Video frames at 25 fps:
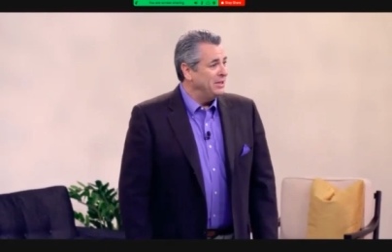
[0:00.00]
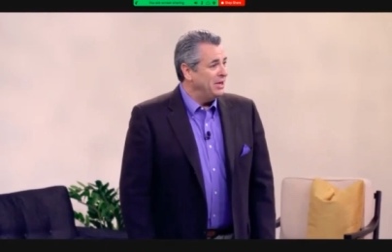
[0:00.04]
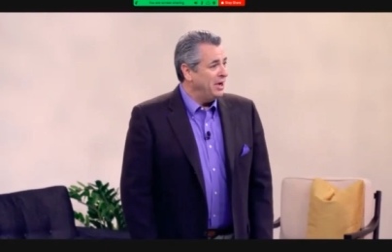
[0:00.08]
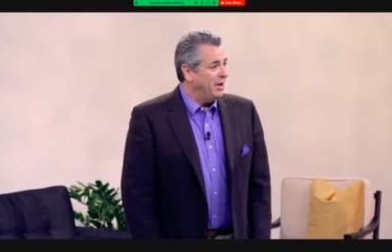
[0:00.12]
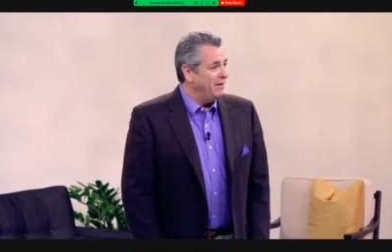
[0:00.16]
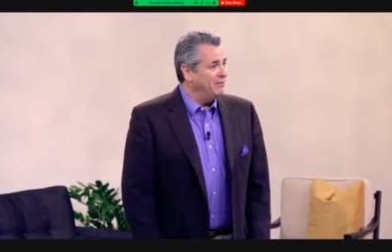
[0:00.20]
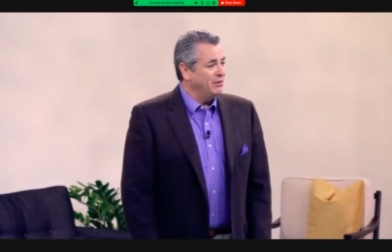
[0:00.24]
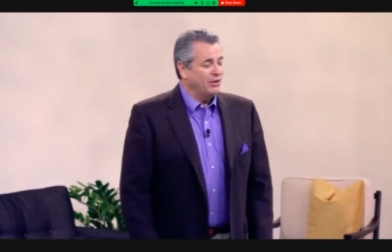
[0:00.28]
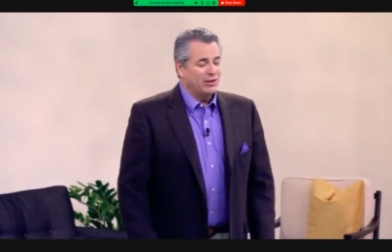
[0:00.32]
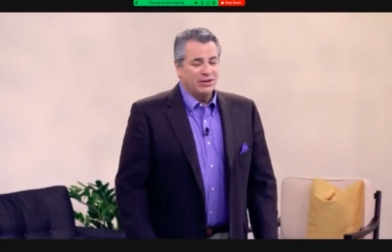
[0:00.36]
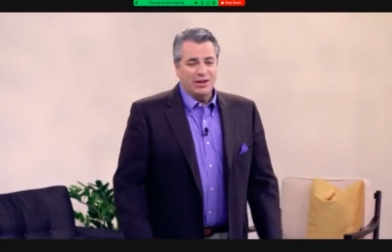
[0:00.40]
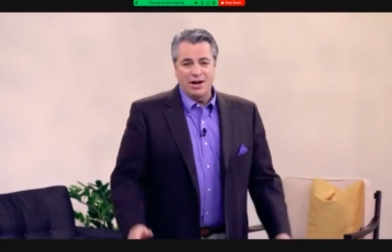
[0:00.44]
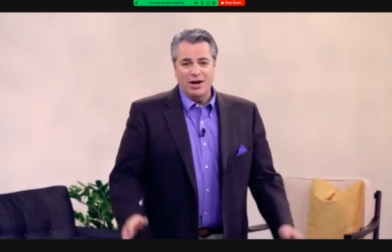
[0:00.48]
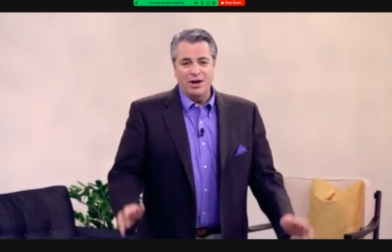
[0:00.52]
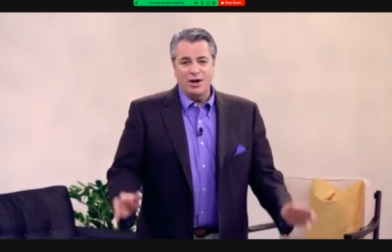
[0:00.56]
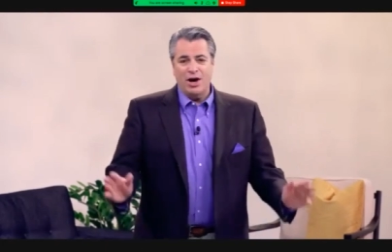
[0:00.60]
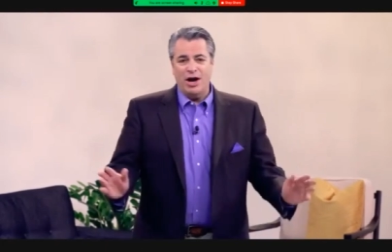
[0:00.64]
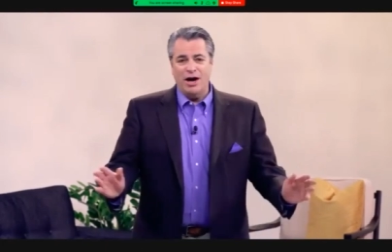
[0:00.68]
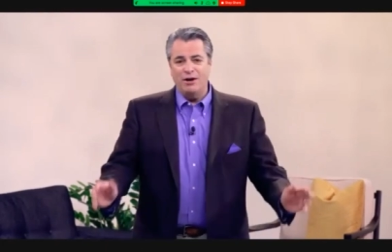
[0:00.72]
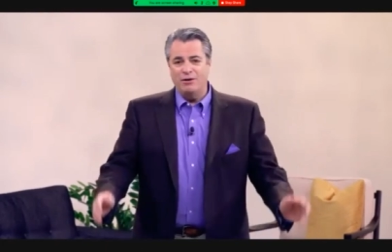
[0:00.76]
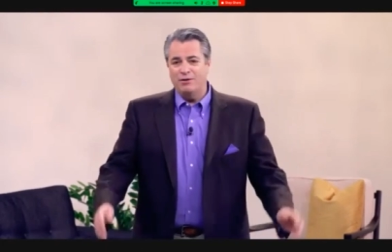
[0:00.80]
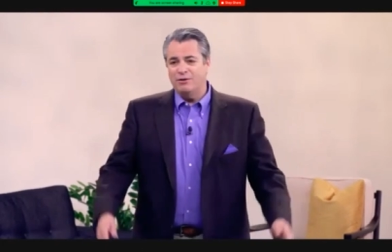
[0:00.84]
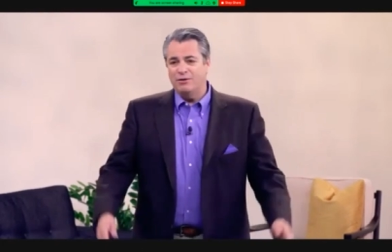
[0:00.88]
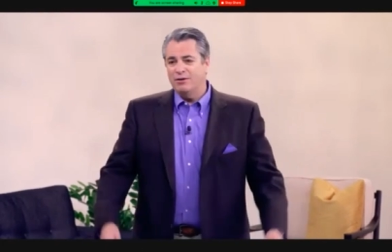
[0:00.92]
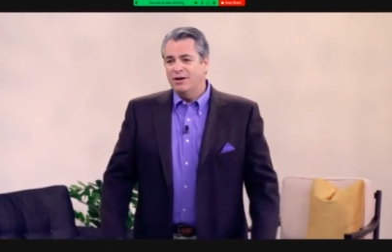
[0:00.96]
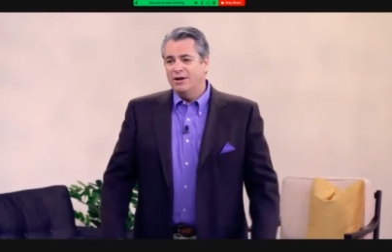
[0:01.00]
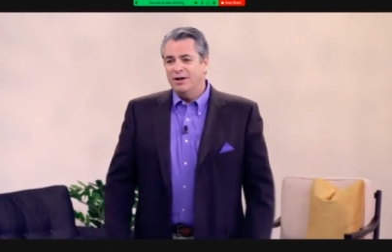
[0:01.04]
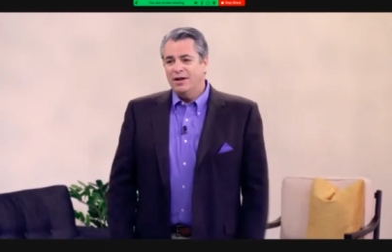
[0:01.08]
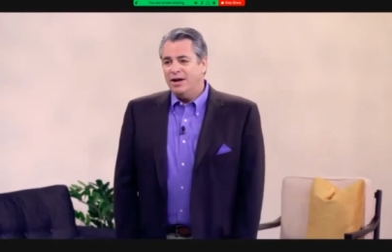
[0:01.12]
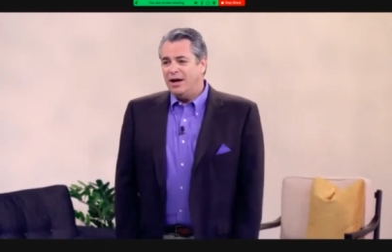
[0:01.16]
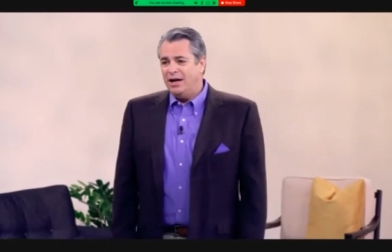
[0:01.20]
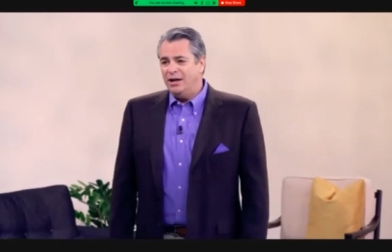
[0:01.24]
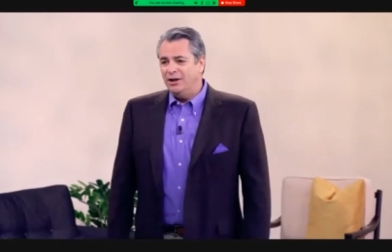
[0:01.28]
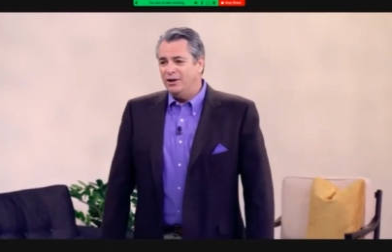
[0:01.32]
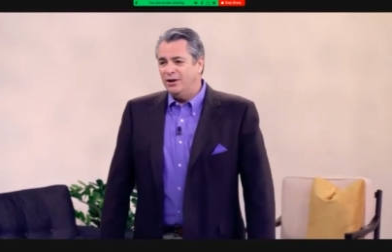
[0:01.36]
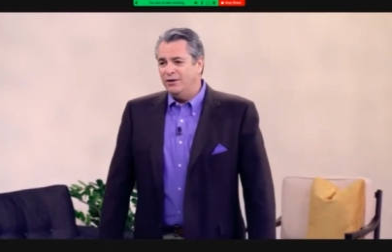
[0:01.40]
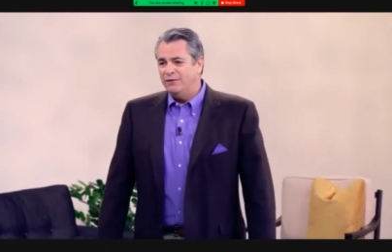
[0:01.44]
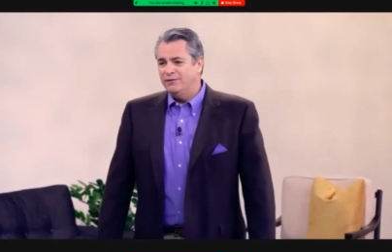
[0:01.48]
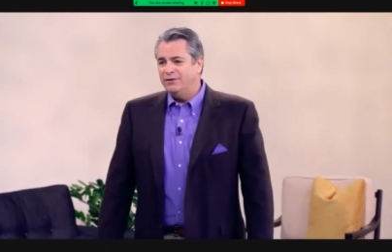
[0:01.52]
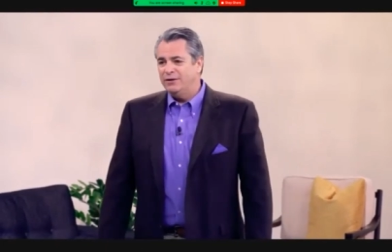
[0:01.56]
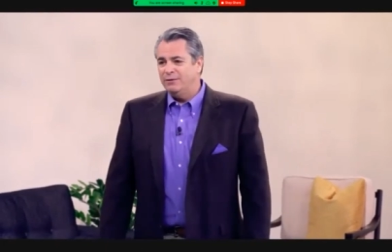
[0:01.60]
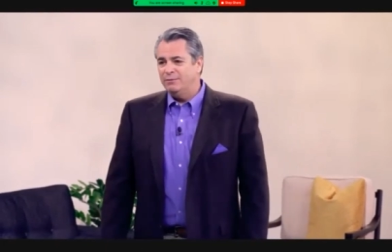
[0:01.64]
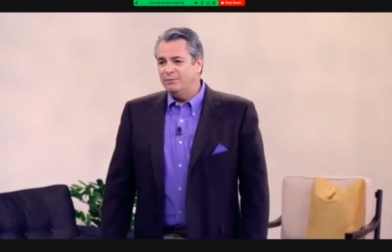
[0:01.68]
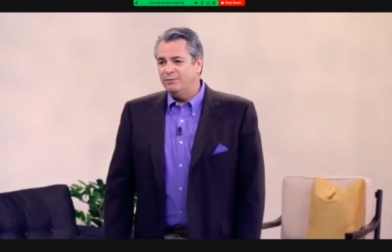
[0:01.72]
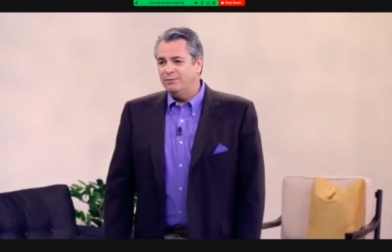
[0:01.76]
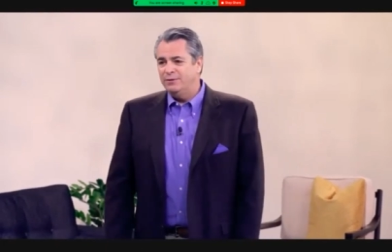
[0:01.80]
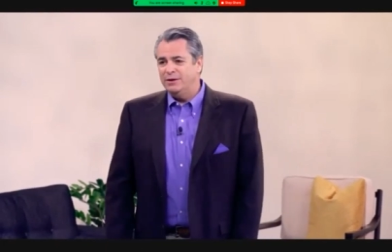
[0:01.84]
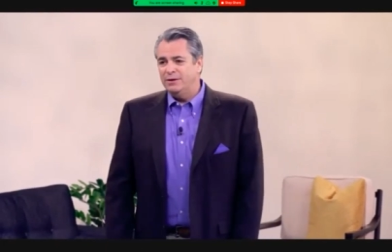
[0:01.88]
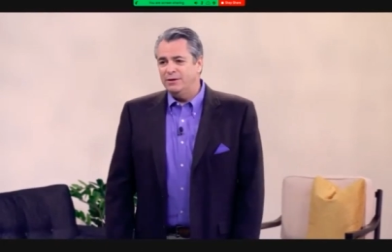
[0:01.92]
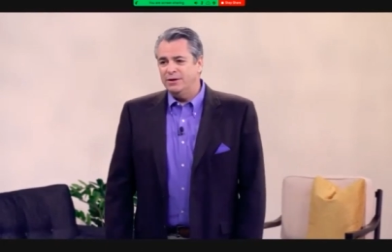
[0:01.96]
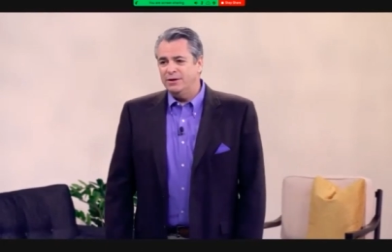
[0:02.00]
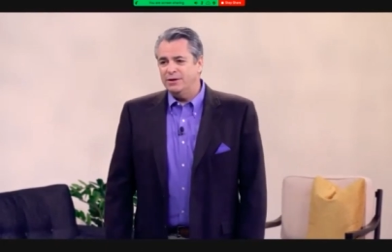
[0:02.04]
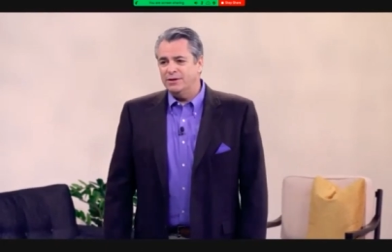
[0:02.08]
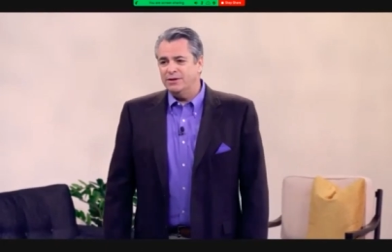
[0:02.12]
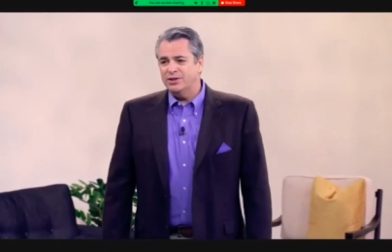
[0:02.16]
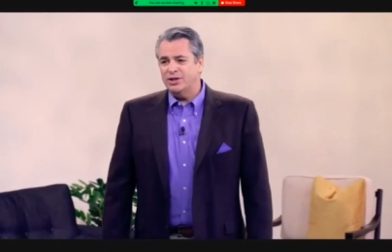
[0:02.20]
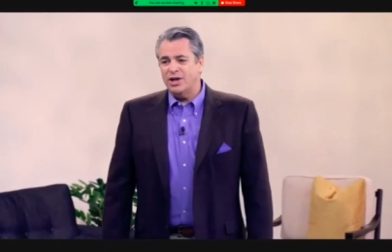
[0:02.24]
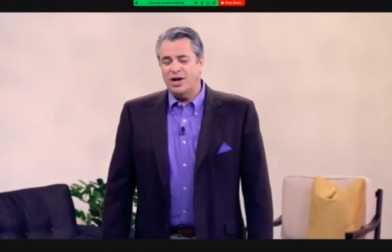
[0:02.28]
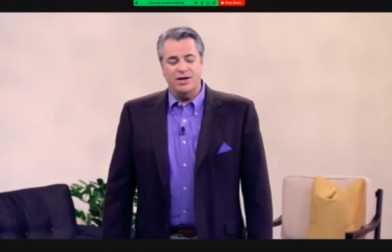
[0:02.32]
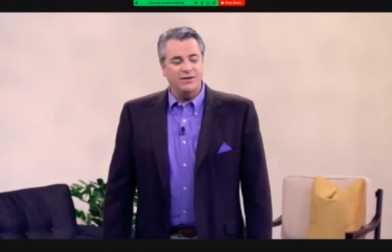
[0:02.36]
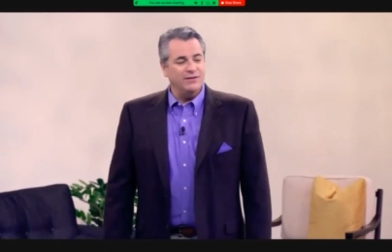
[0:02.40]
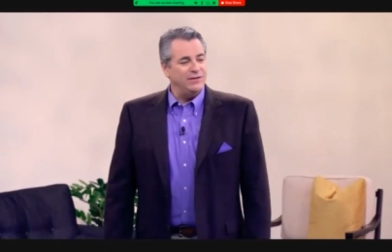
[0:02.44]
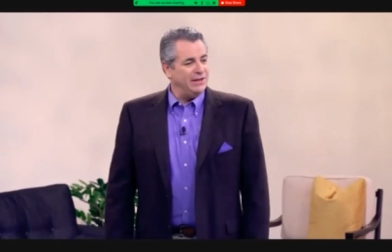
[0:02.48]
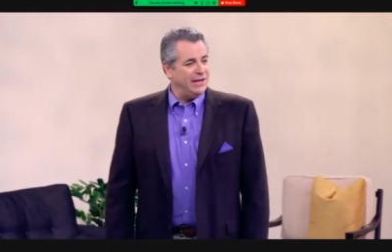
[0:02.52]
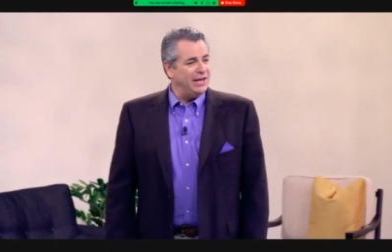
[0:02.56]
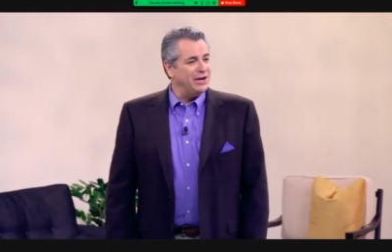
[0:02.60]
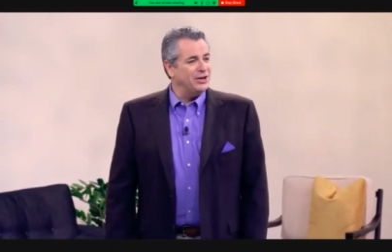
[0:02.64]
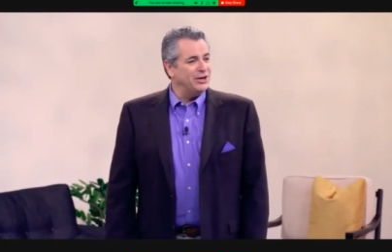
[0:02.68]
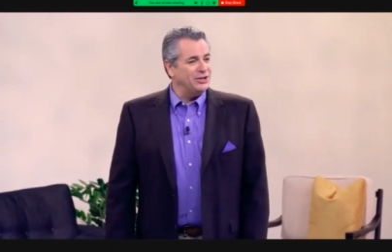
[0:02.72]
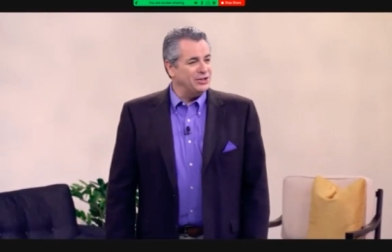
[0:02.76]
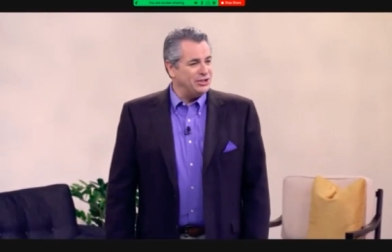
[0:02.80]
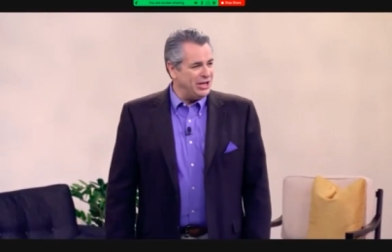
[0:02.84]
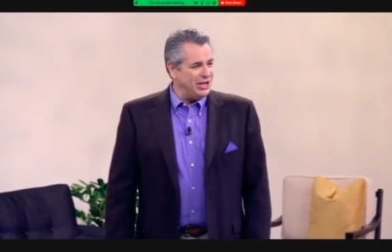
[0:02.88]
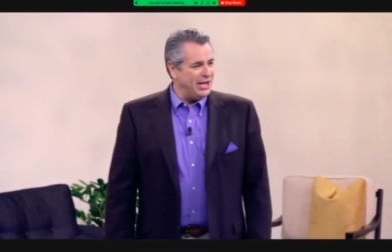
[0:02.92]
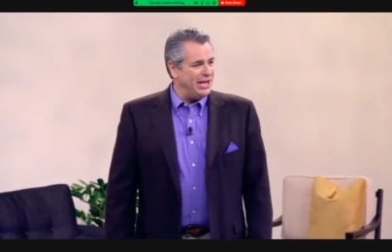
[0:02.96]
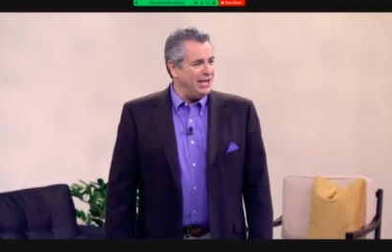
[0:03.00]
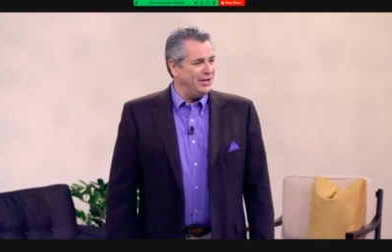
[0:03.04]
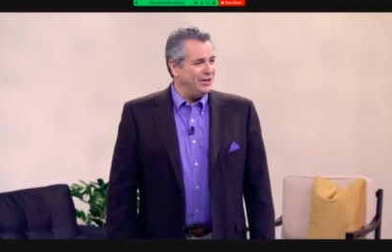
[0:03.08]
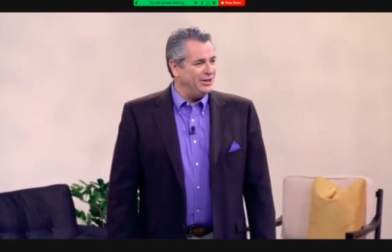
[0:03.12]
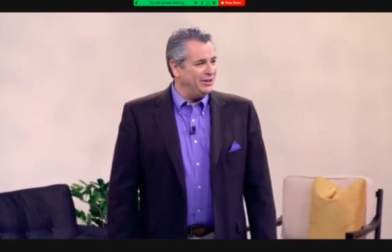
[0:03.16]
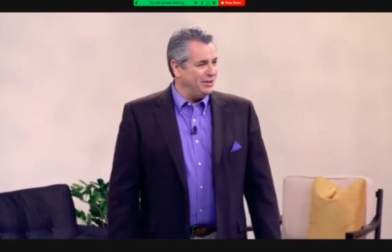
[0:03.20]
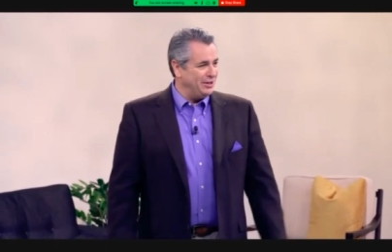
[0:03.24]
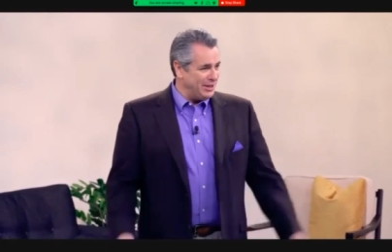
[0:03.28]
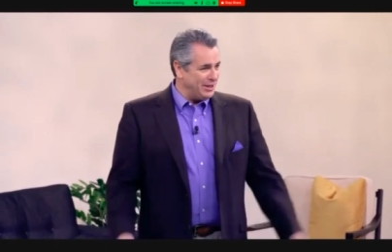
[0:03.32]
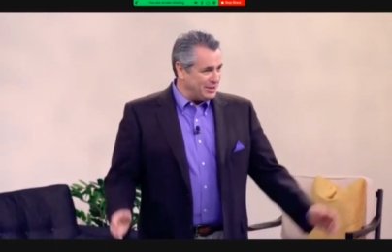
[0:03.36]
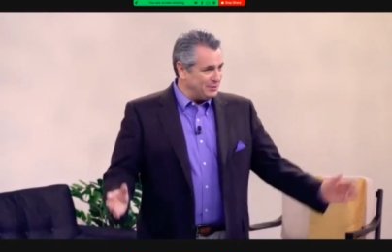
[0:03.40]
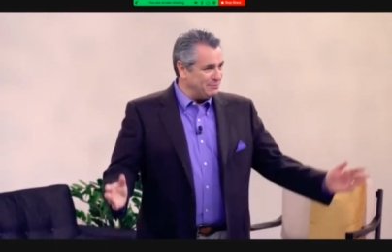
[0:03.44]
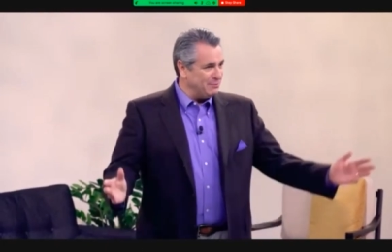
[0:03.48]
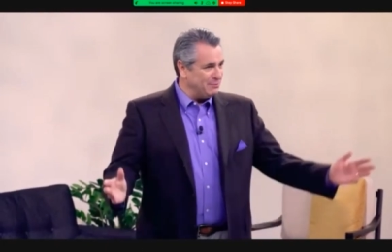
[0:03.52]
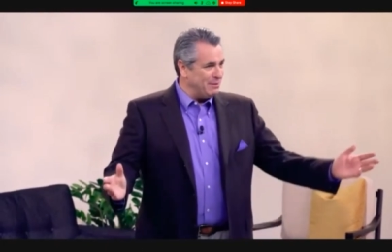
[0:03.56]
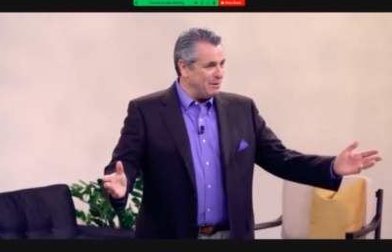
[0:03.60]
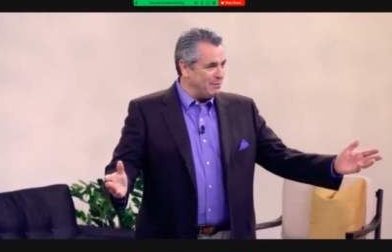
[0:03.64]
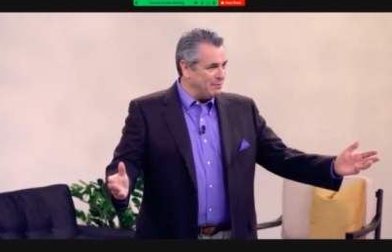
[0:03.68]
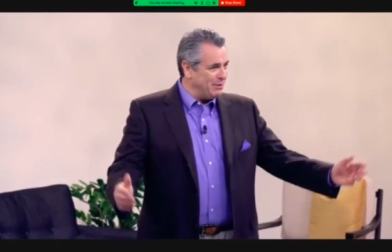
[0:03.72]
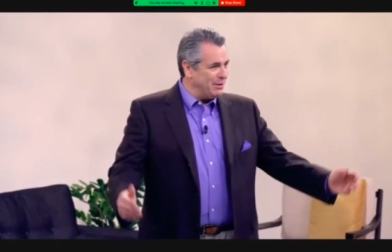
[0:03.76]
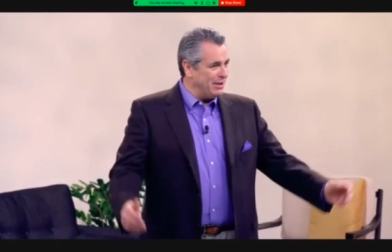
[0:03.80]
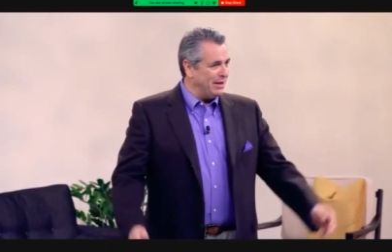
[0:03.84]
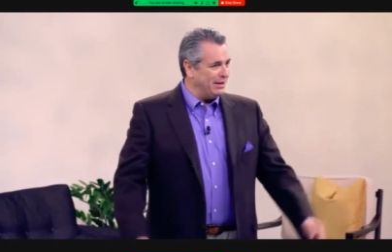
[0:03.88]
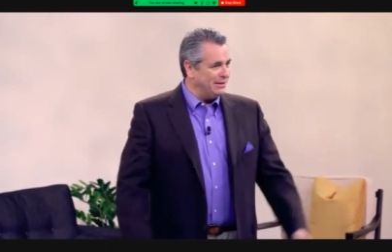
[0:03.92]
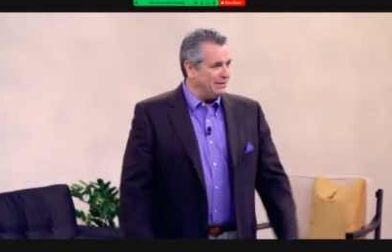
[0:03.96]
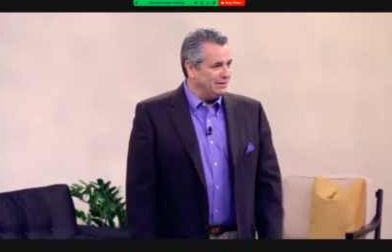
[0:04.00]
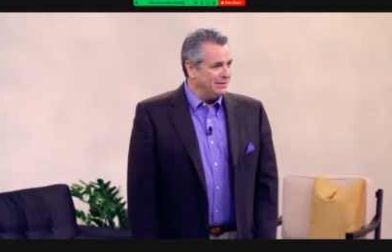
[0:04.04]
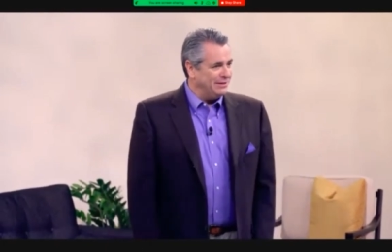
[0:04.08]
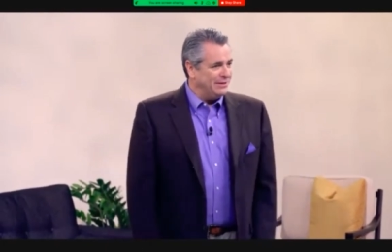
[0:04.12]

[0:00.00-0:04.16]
I loved the song The Entertainer. You guys remember that?